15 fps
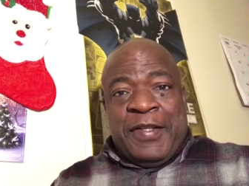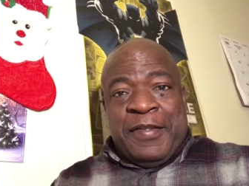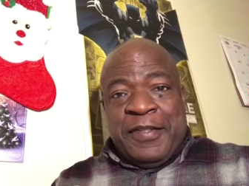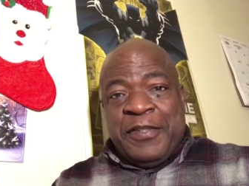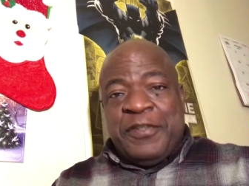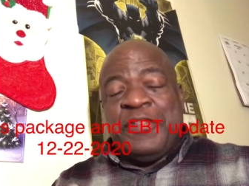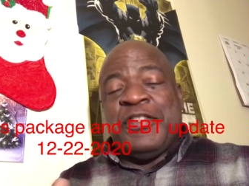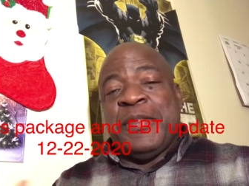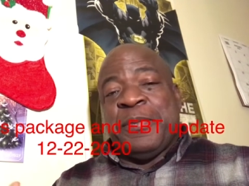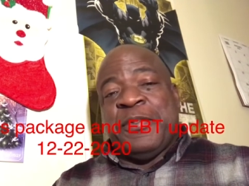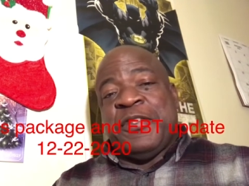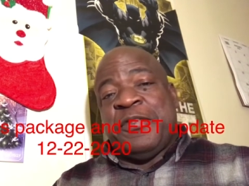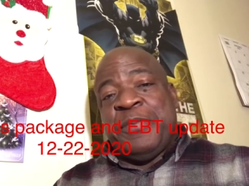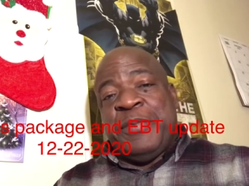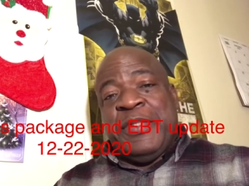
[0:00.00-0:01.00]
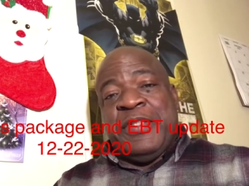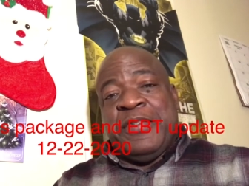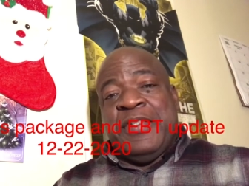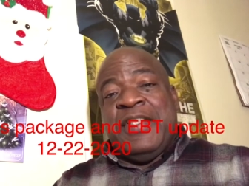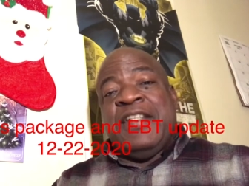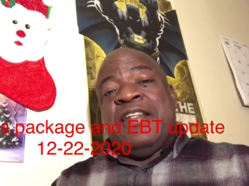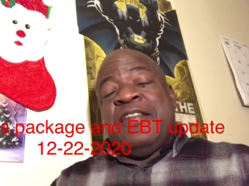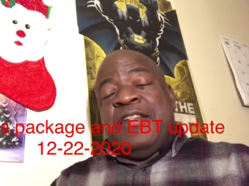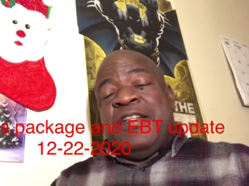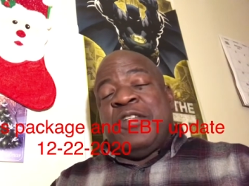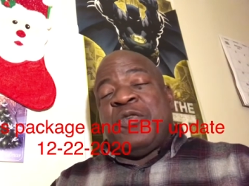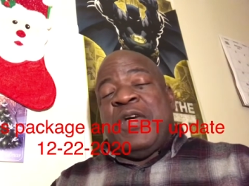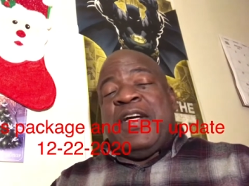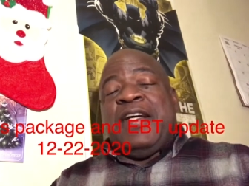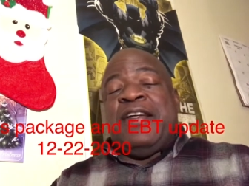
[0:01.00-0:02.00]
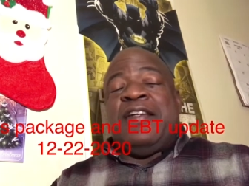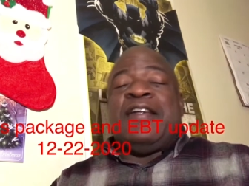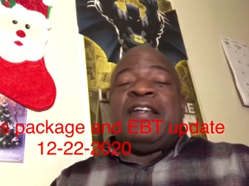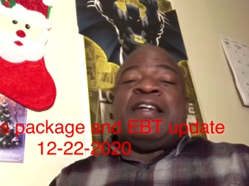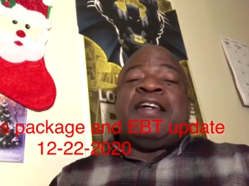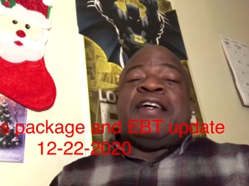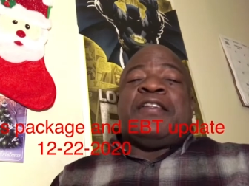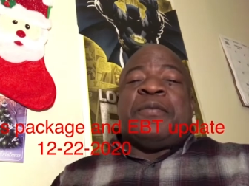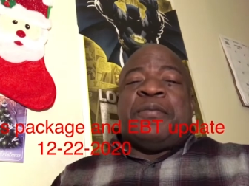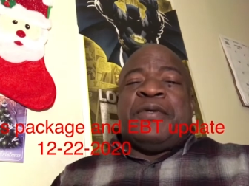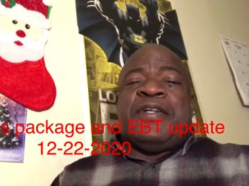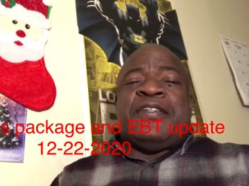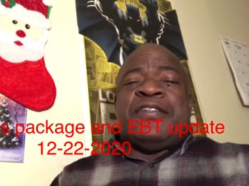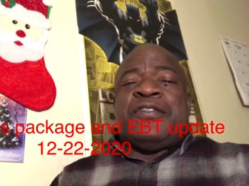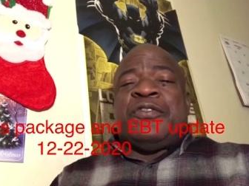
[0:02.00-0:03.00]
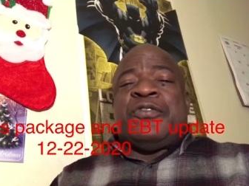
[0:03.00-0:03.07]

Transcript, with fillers: this stimulus bill. That's right the President